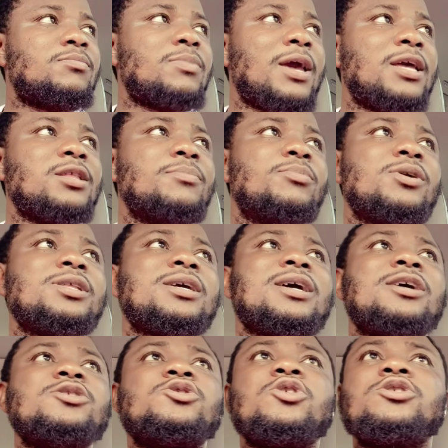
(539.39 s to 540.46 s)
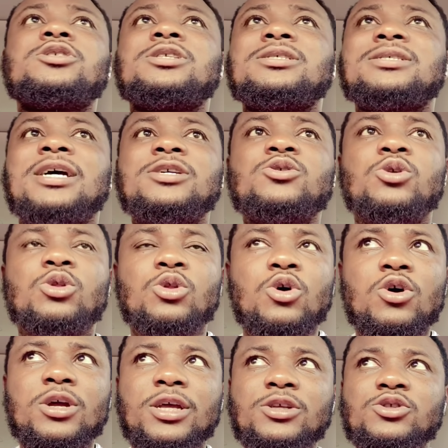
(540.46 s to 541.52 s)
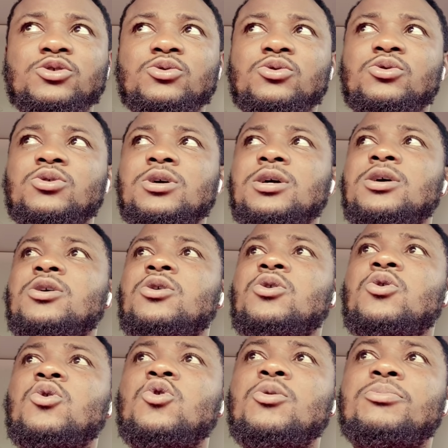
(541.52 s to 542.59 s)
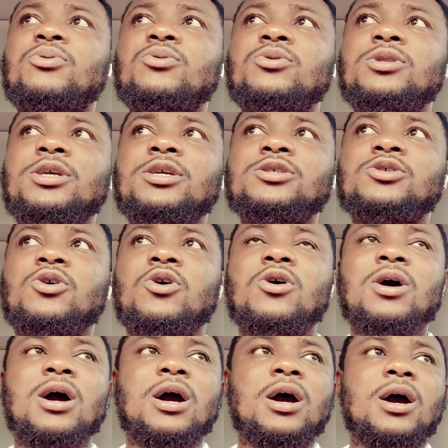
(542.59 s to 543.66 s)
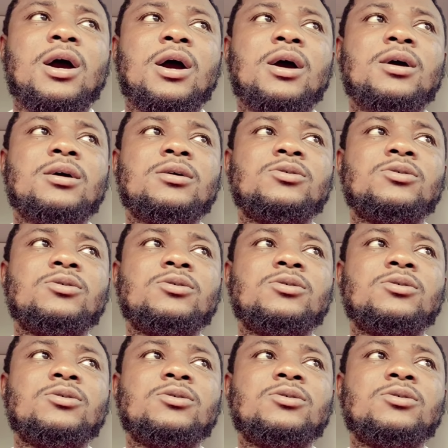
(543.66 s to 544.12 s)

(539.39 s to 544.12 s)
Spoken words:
anybody can just decide to log into, open it, or